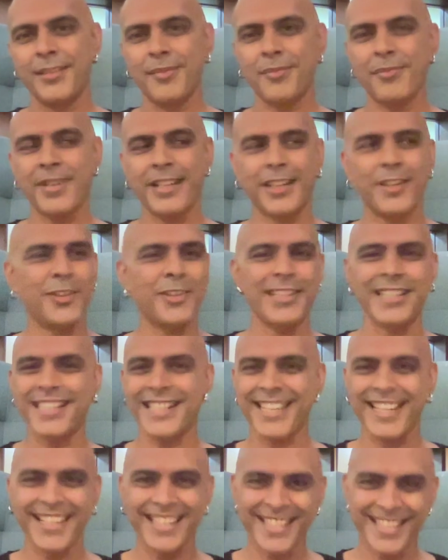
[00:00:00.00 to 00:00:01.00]
my
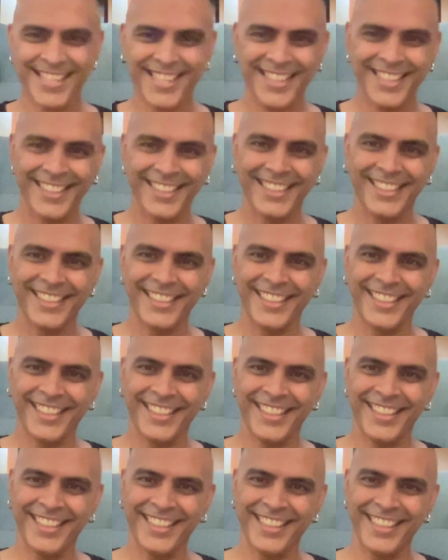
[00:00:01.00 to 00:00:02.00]
college days
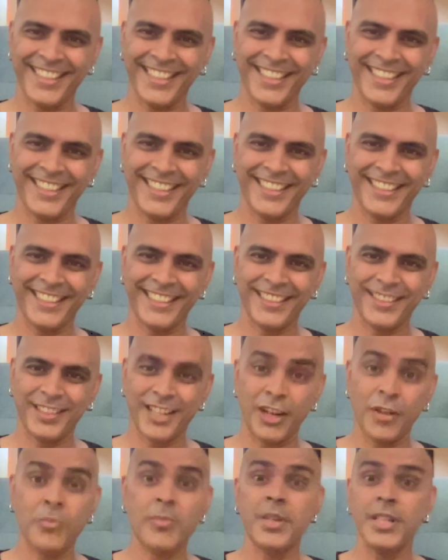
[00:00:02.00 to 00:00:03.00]
and
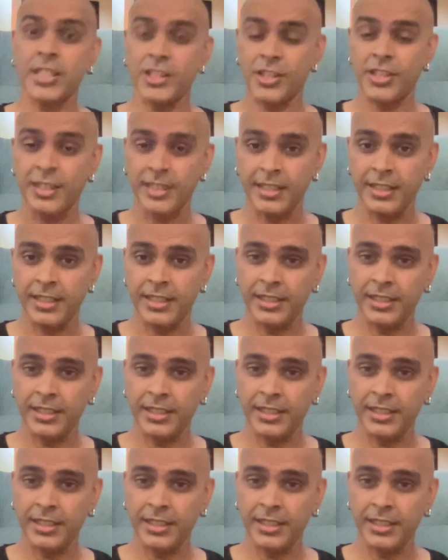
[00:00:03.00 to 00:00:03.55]
how much